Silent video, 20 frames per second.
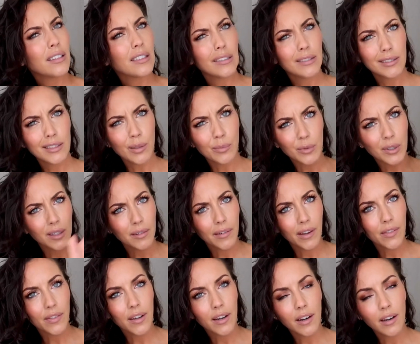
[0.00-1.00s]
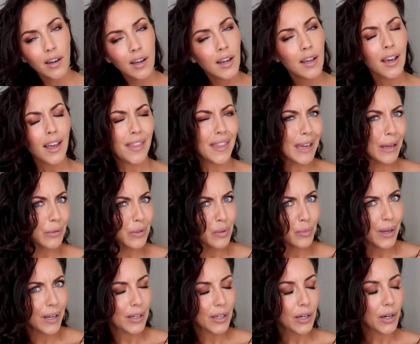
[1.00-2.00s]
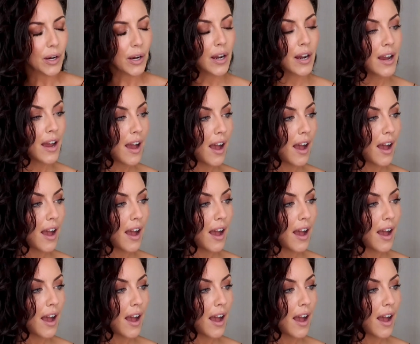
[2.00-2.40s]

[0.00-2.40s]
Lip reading: somewhere around there. I think it was about a year.